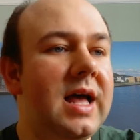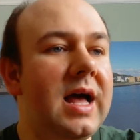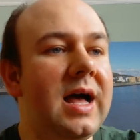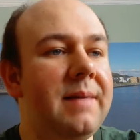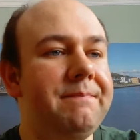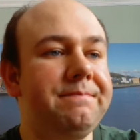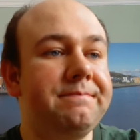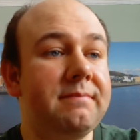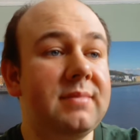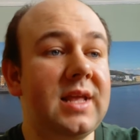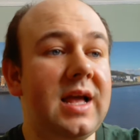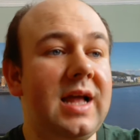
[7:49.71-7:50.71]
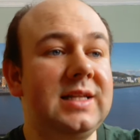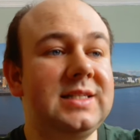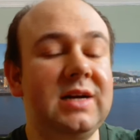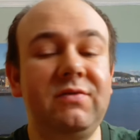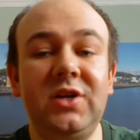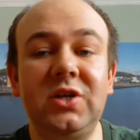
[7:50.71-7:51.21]
um, and
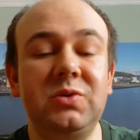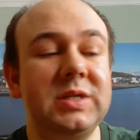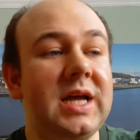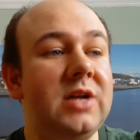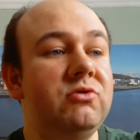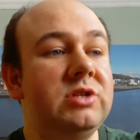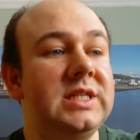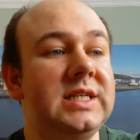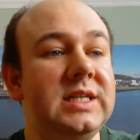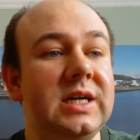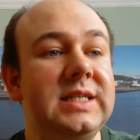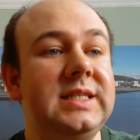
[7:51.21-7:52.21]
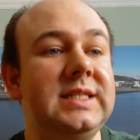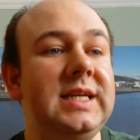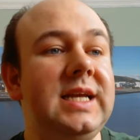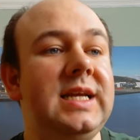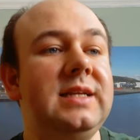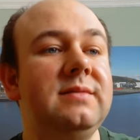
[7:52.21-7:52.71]
self-use was one hundred
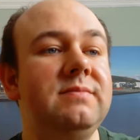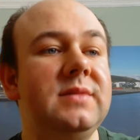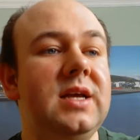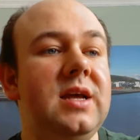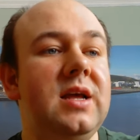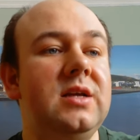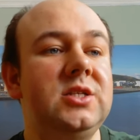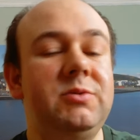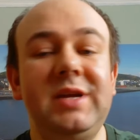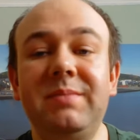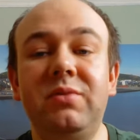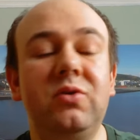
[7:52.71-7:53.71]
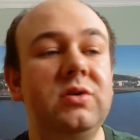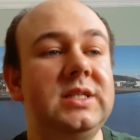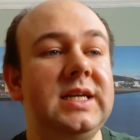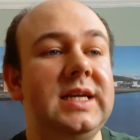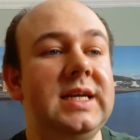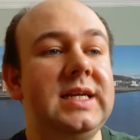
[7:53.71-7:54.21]
nineteen. So we
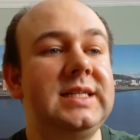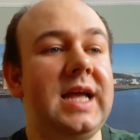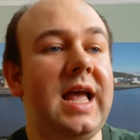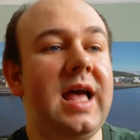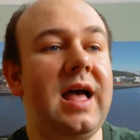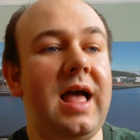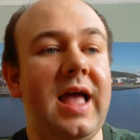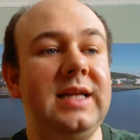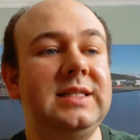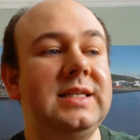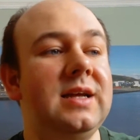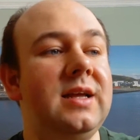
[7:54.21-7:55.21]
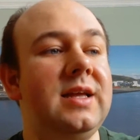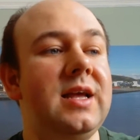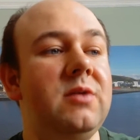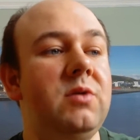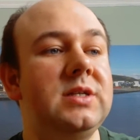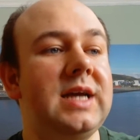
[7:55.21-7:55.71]
imported eighty-nine
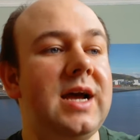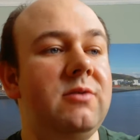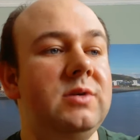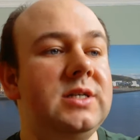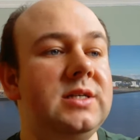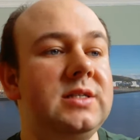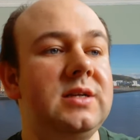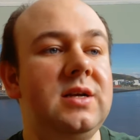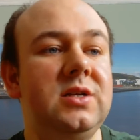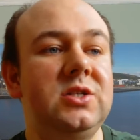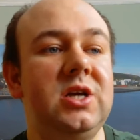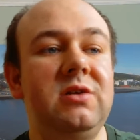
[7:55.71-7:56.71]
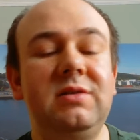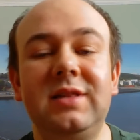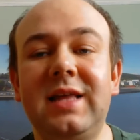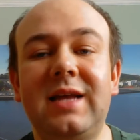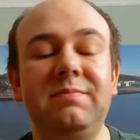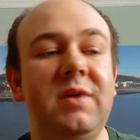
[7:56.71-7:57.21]
kilowatt hours. So
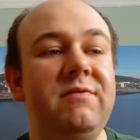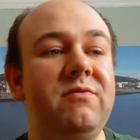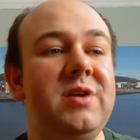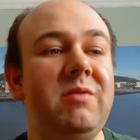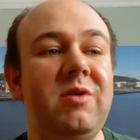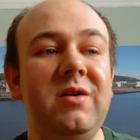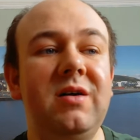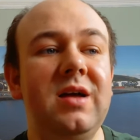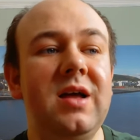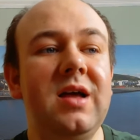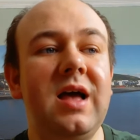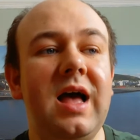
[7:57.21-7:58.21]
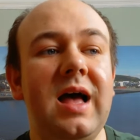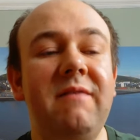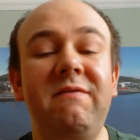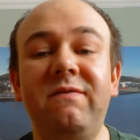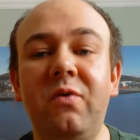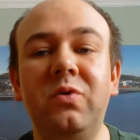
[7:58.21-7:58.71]
that month we were uh,
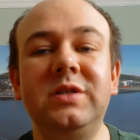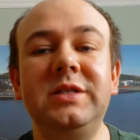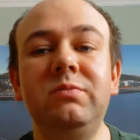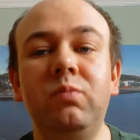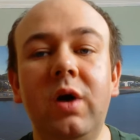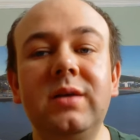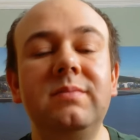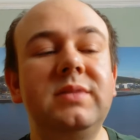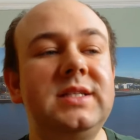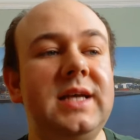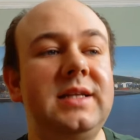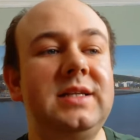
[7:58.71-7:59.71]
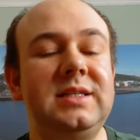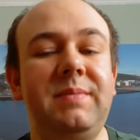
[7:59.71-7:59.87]
forty-one percent